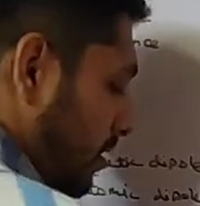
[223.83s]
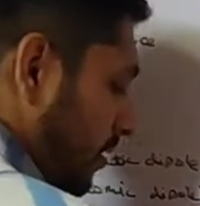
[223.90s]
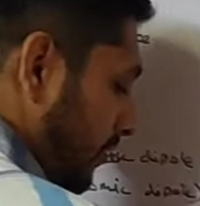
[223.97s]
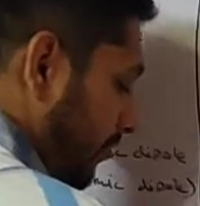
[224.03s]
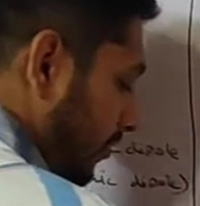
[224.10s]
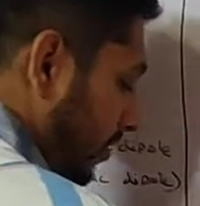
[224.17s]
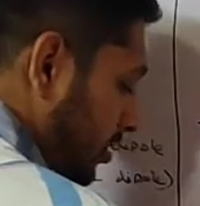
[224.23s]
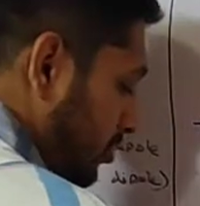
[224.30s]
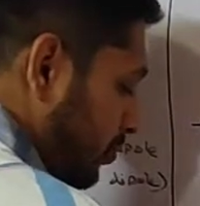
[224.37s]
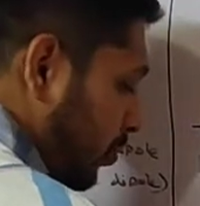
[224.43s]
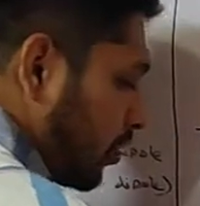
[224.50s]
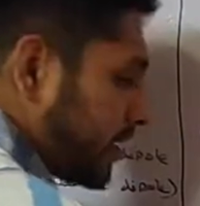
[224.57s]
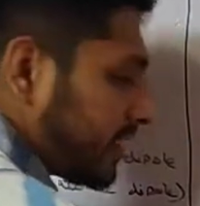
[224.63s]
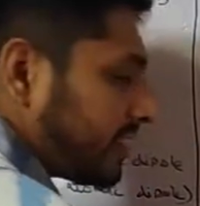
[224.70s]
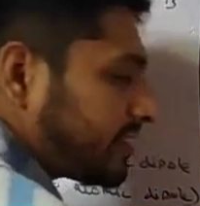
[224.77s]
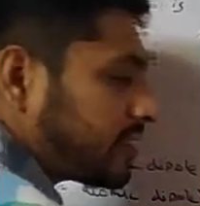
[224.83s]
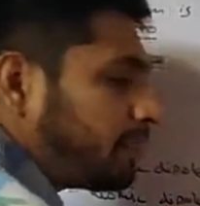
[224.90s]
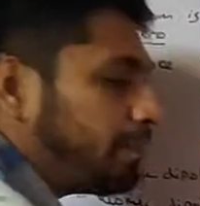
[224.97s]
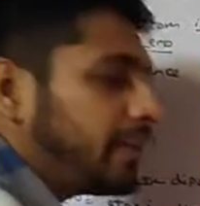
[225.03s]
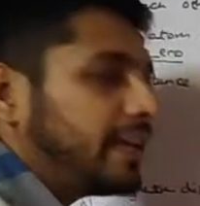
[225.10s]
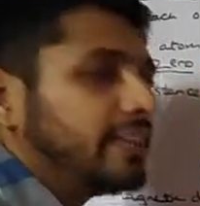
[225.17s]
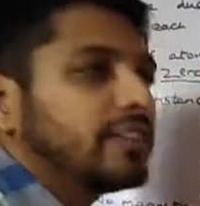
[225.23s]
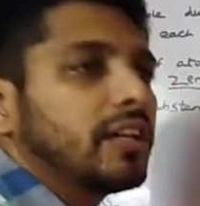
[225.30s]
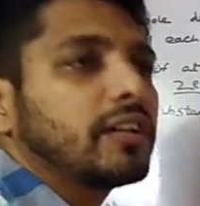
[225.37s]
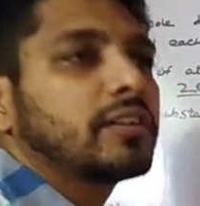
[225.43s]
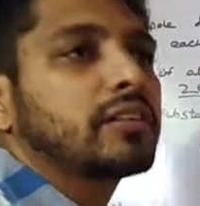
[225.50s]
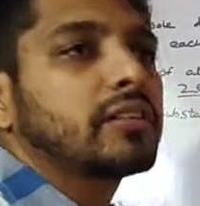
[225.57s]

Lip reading: the first point is a major